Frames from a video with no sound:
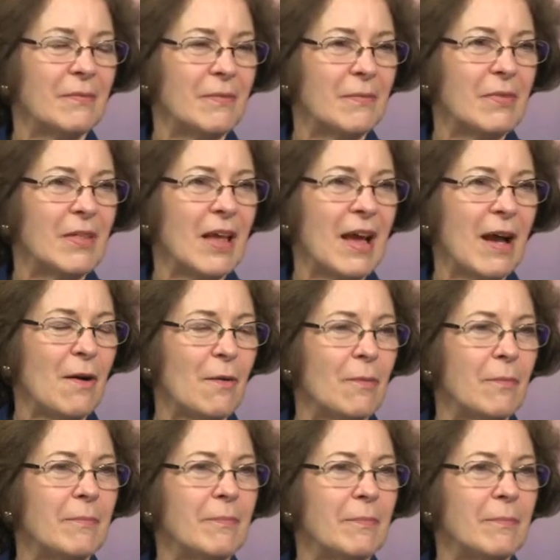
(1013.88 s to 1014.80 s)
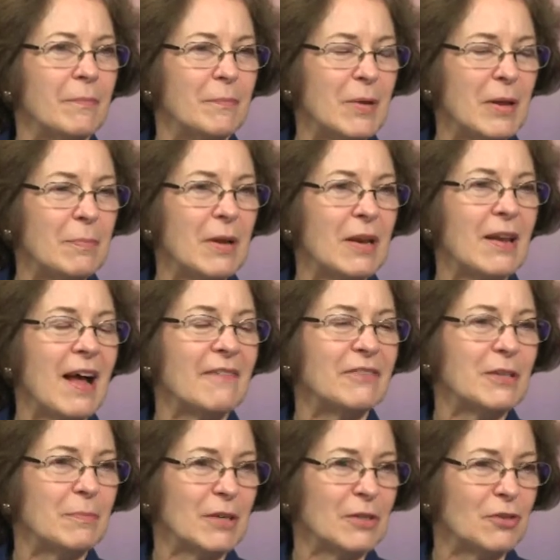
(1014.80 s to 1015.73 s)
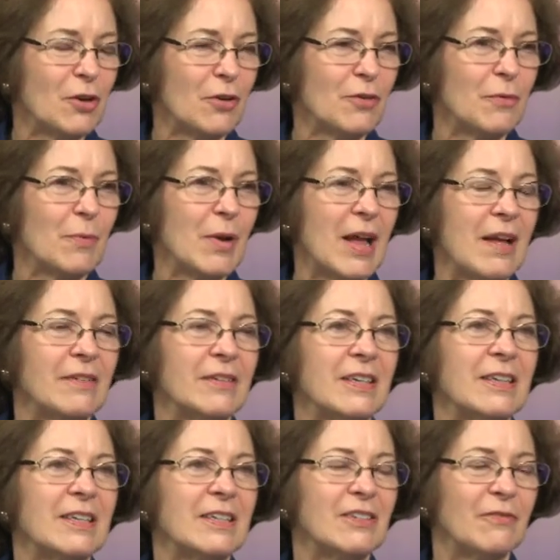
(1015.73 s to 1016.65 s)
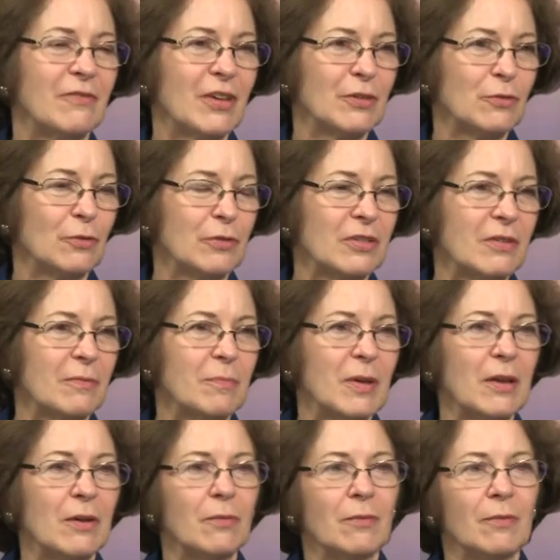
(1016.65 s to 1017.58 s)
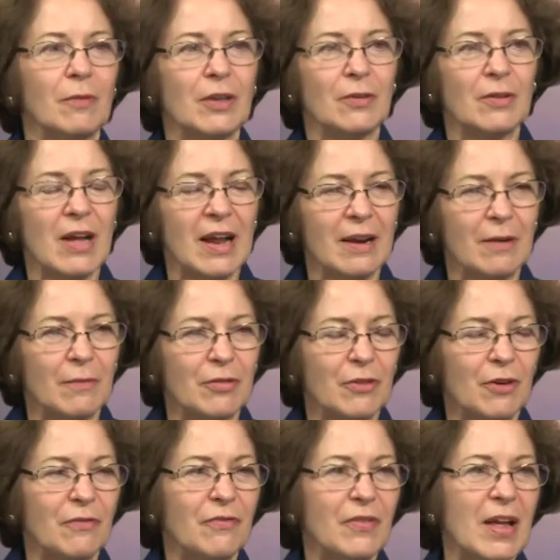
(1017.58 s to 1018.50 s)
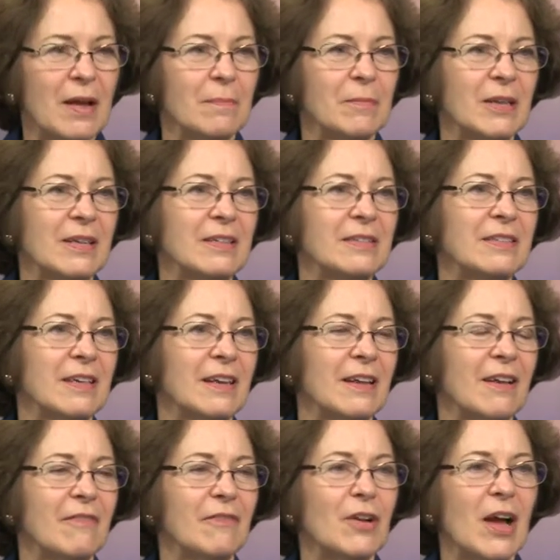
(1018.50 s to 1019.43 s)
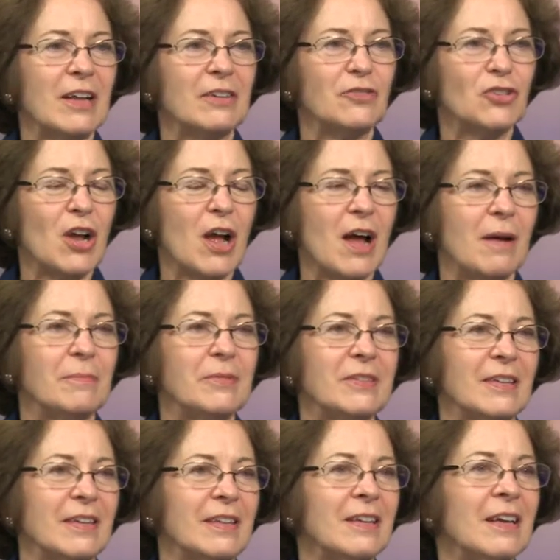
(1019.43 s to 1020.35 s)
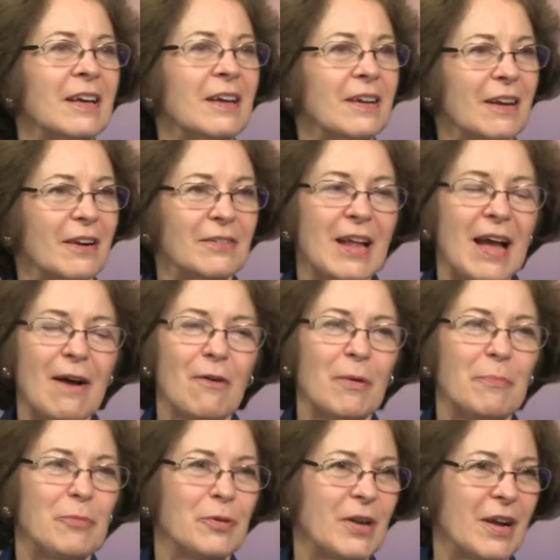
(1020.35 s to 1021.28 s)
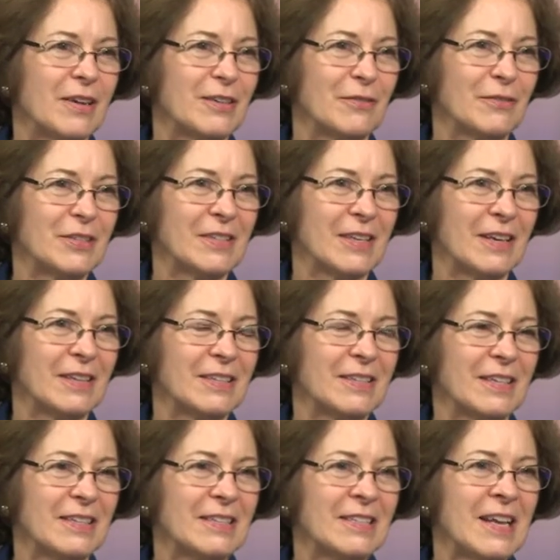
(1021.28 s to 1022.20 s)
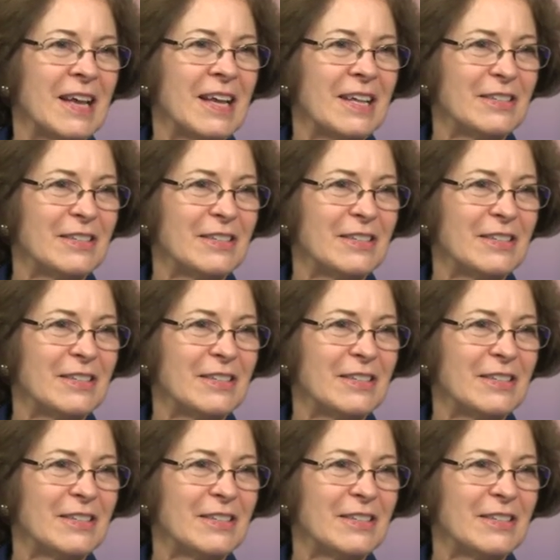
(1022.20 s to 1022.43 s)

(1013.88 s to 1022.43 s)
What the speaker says: How lives have been turned around and individuals have been reunited with their families and have got jobs and are now are productive citizens.